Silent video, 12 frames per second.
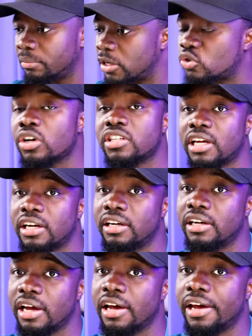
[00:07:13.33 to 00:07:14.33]
I'm sure
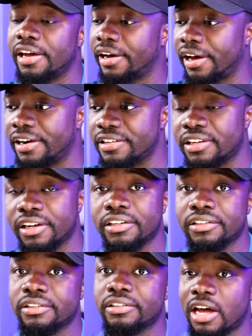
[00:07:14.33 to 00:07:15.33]
you can't
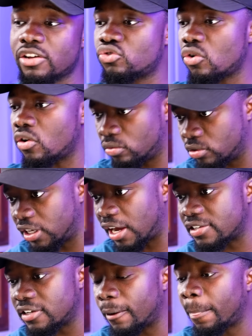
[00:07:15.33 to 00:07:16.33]
say dance hall. What do I
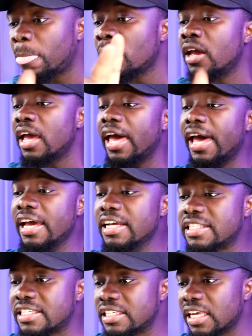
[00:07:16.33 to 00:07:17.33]
say?
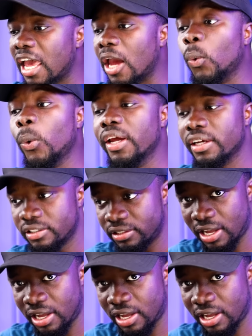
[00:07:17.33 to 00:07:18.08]
8, Ewi.